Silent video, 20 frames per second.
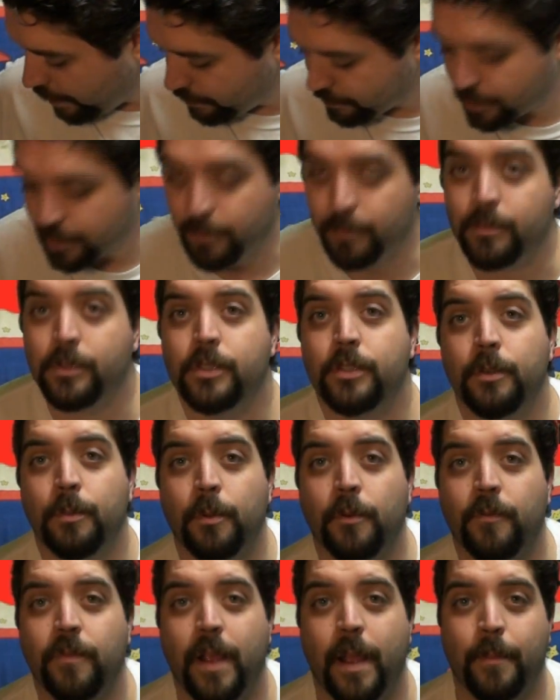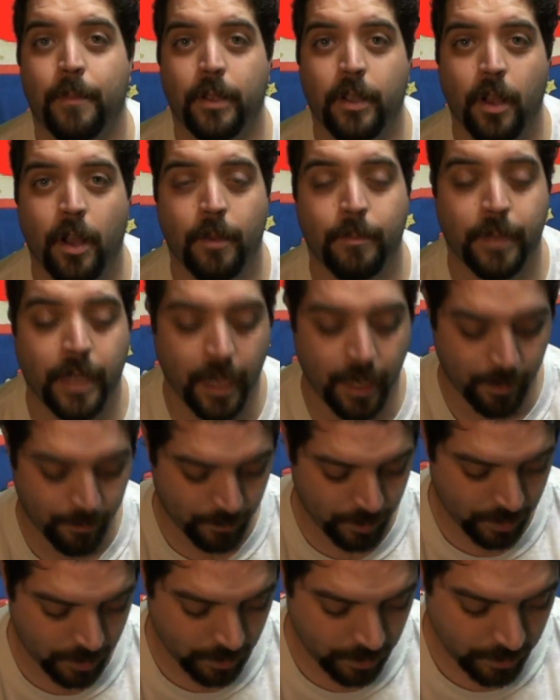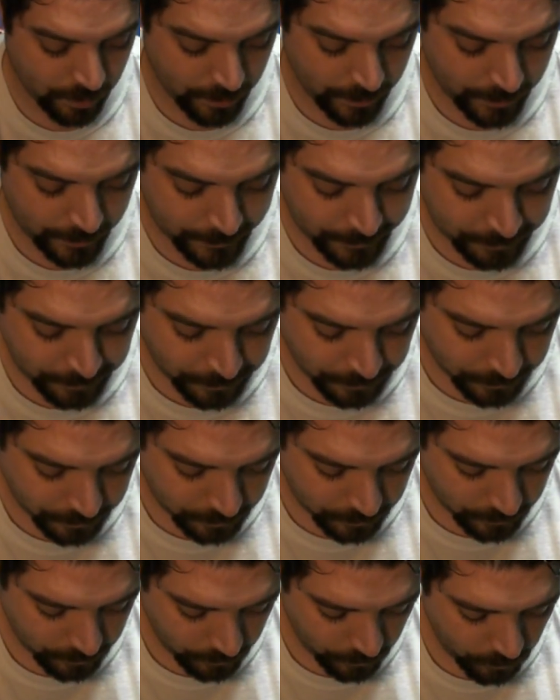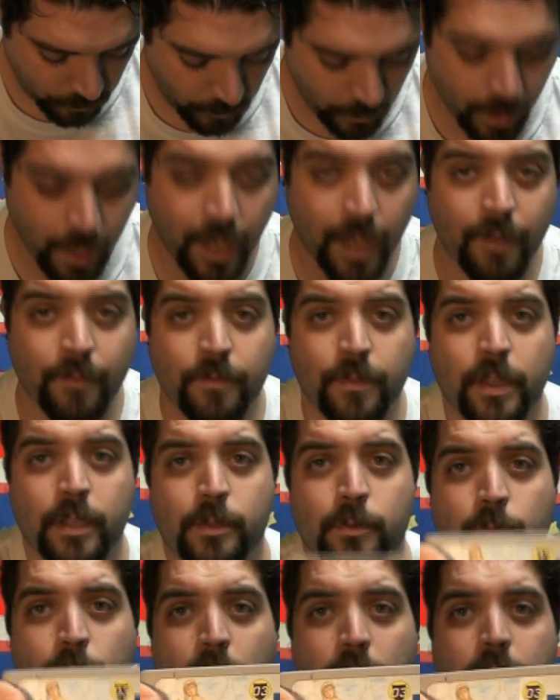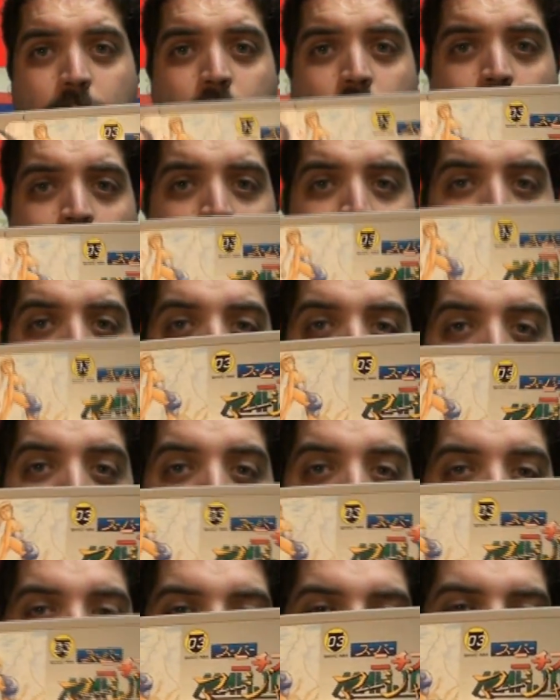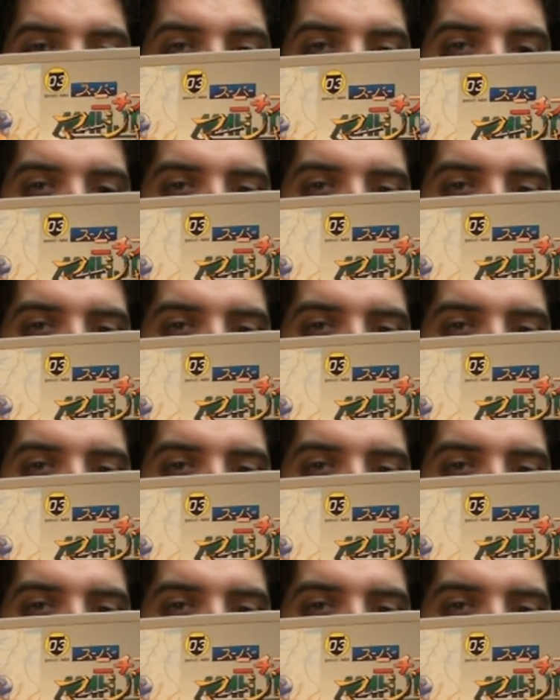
have some Super Famicom games. I have this one. It's